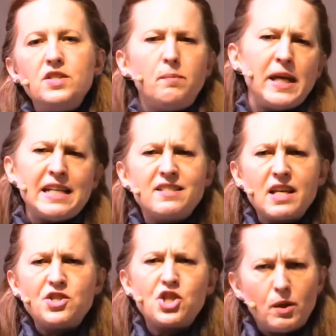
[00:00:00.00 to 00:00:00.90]
To be
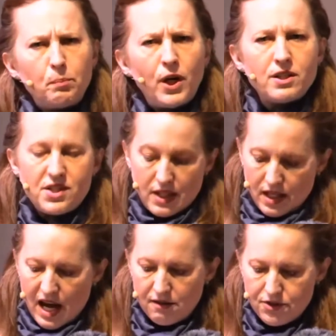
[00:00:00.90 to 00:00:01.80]
such a
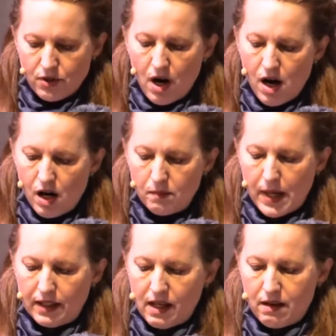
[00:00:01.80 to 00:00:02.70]
person, after all,
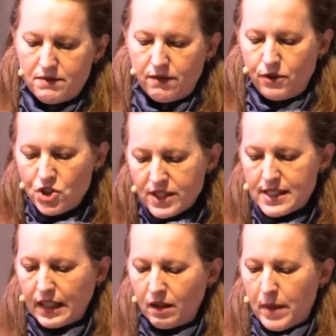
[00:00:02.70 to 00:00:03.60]
my loves, if you
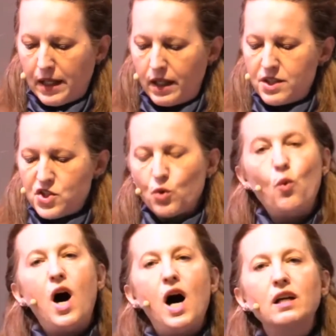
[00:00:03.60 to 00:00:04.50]
just think about it, is to
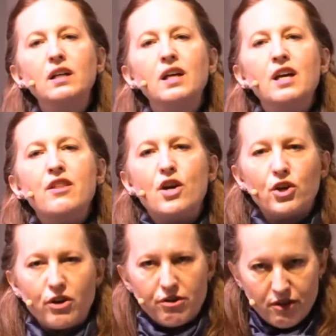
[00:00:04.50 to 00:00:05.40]
walk the
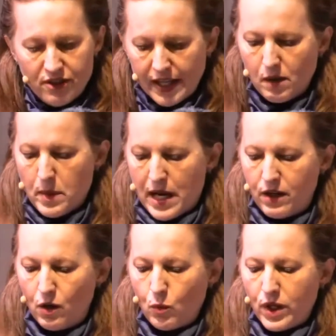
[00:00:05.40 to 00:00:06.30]
earth, think
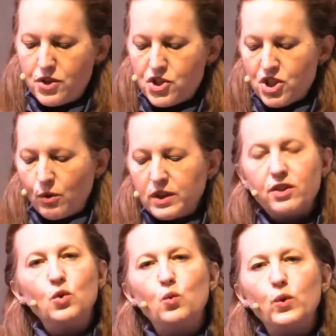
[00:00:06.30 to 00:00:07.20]
about it, with so
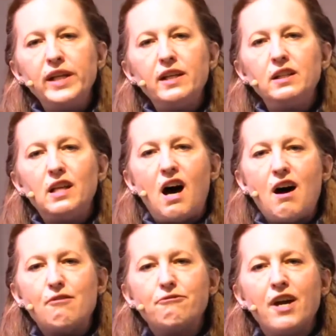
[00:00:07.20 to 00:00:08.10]
little real
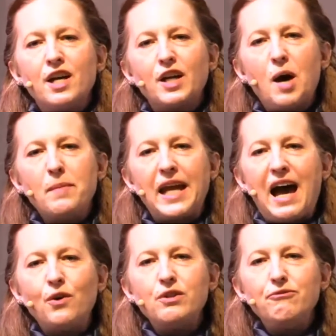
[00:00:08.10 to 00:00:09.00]
love coming
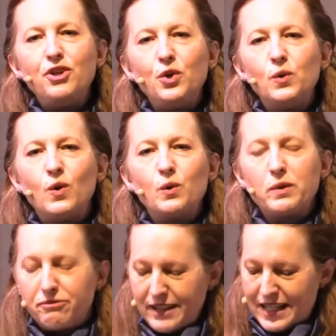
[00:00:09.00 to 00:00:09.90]
out of you or
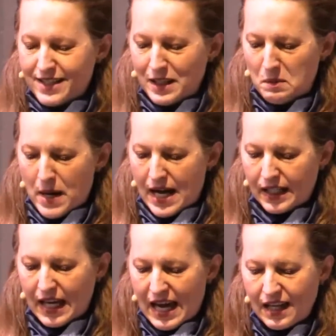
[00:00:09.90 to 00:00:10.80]
reflected
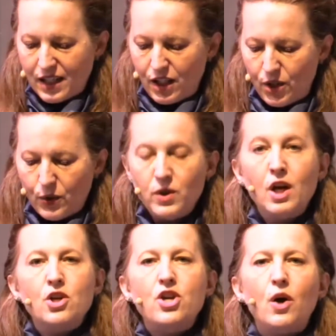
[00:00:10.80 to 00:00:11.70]
back at you,
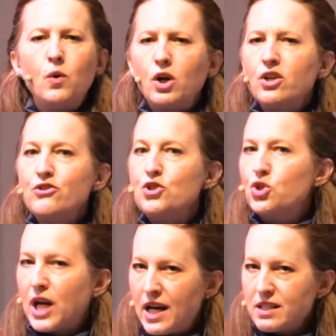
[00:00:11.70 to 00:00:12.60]
no earned
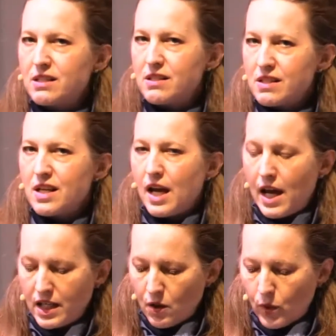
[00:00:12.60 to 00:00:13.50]
trust
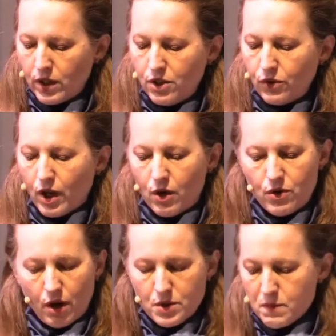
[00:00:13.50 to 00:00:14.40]
anywhere you go,
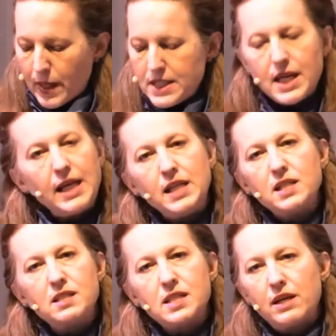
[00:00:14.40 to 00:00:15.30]
no
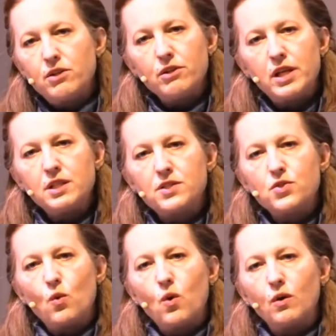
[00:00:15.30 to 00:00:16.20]
spontaneous
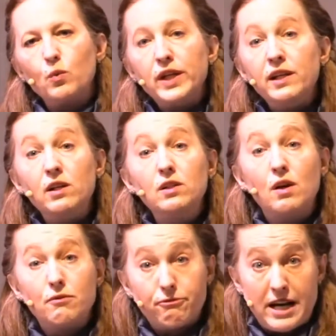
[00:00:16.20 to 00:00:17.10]
tenderness or real
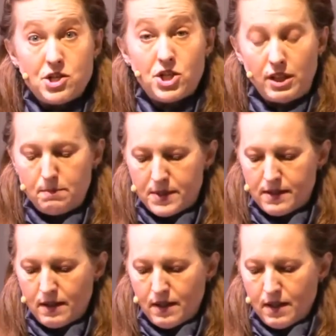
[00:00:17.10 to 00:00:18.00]
friendships.